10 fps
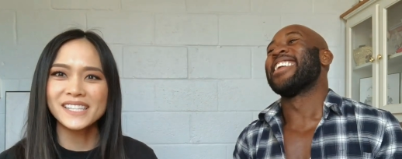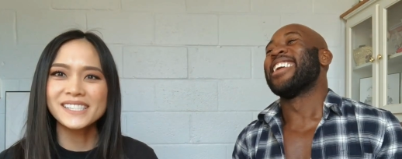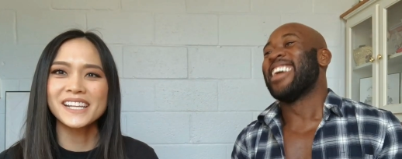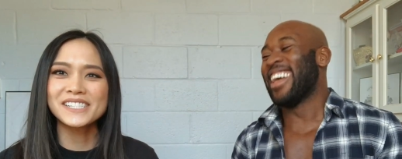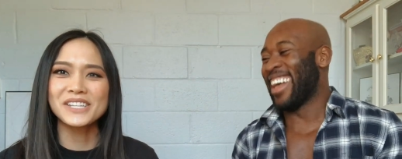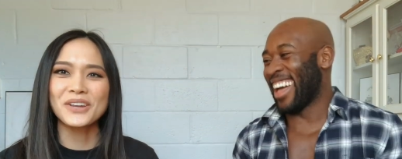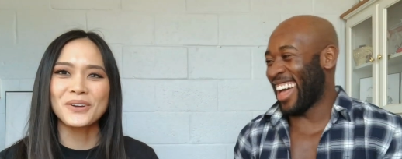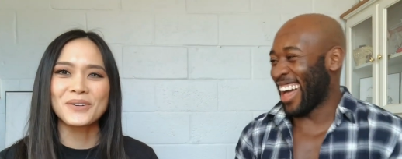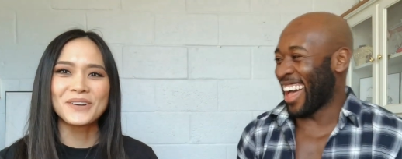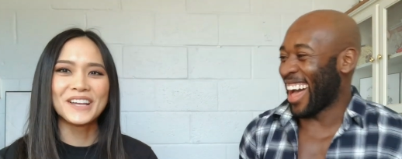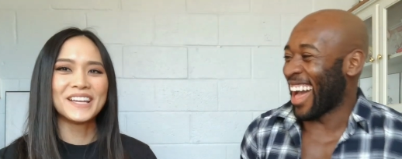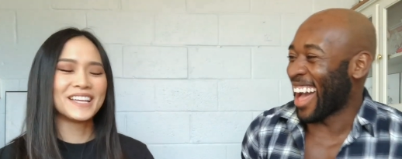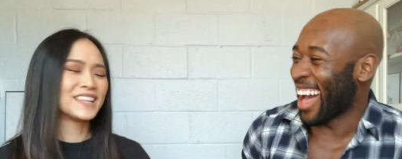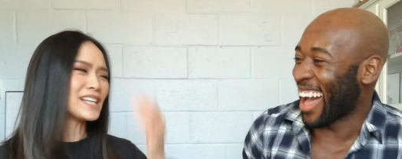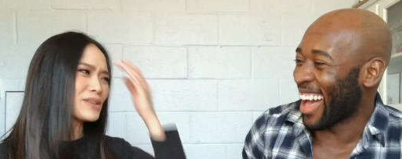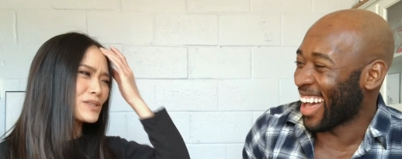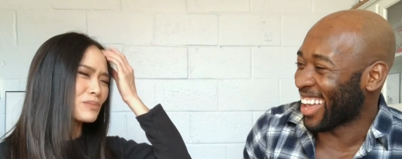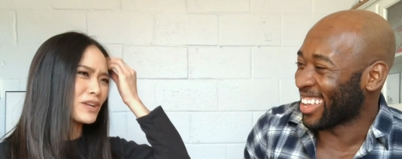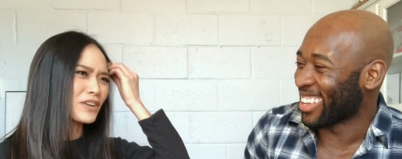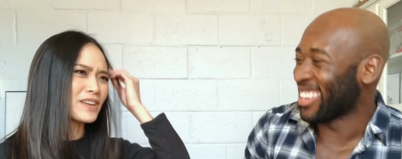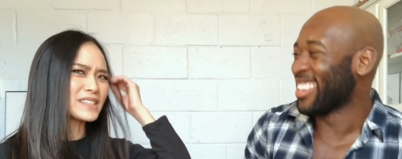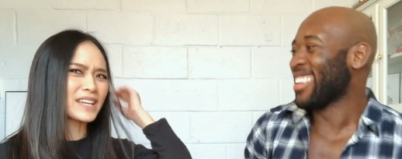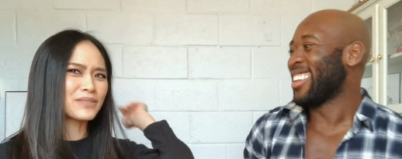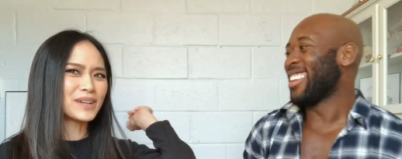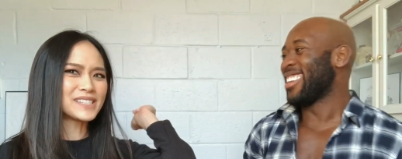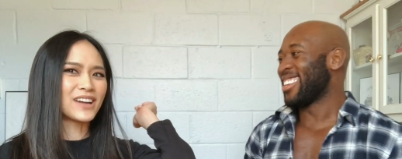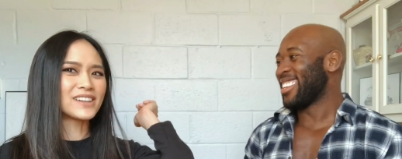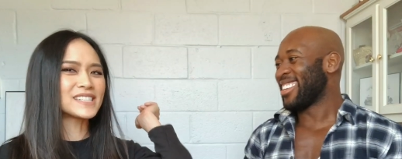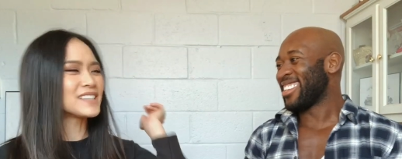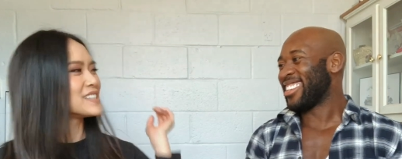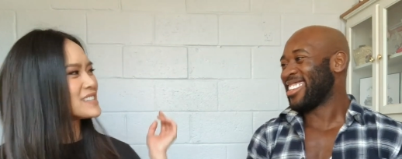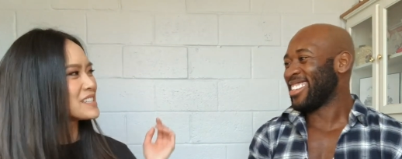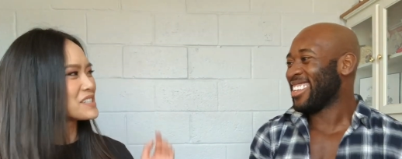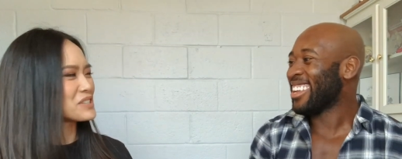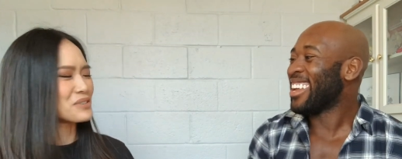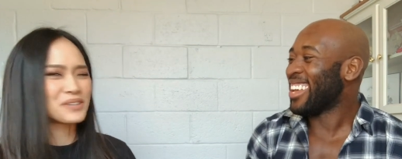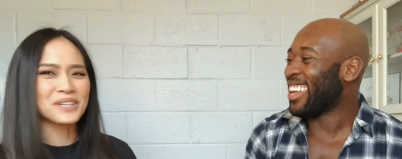Speaker 1: listening to. That's what I was wondering. I was like, what songs he listening to? You